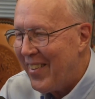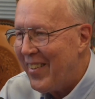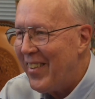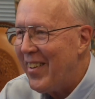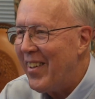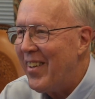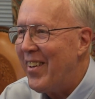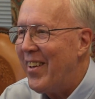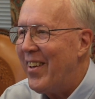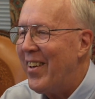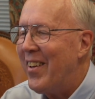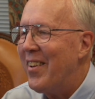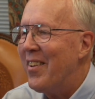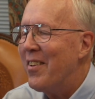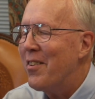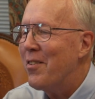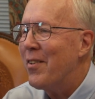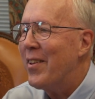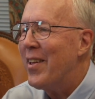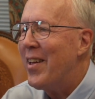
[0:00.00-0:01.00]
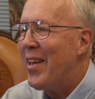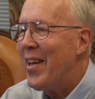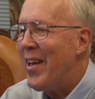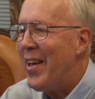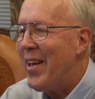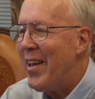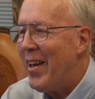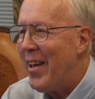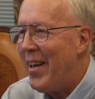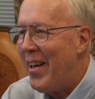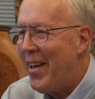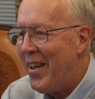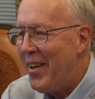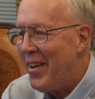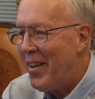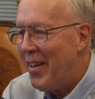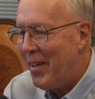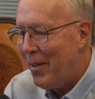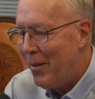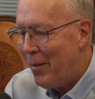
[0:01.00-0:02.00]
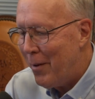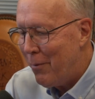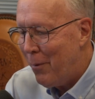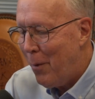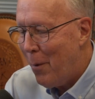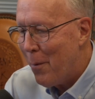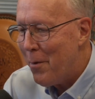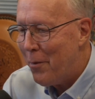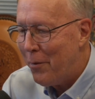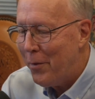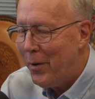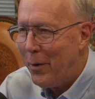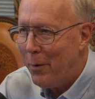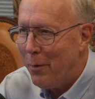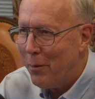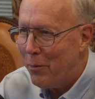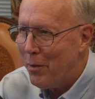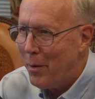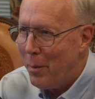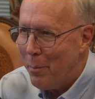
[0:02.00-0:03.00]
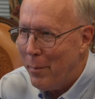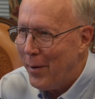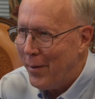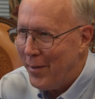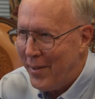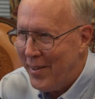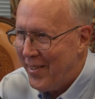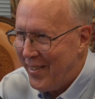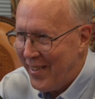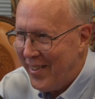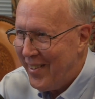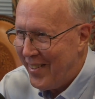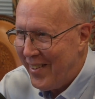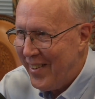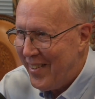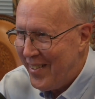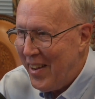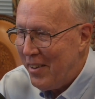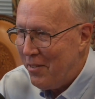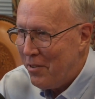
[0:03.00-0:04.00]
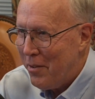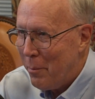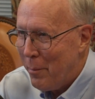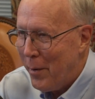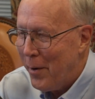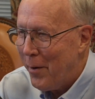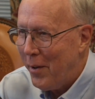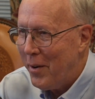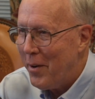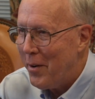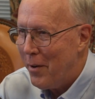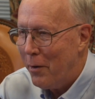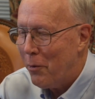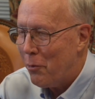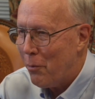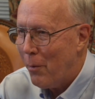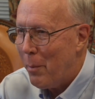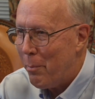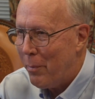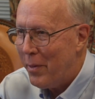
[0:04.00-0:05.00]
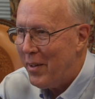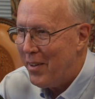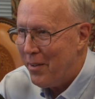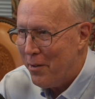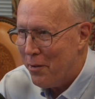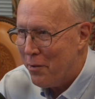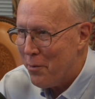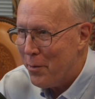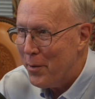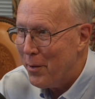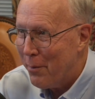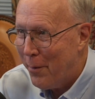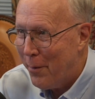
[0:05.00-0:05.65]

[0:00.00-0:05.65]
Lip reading: And of course, you know, it takes an American to disrupt the industry, of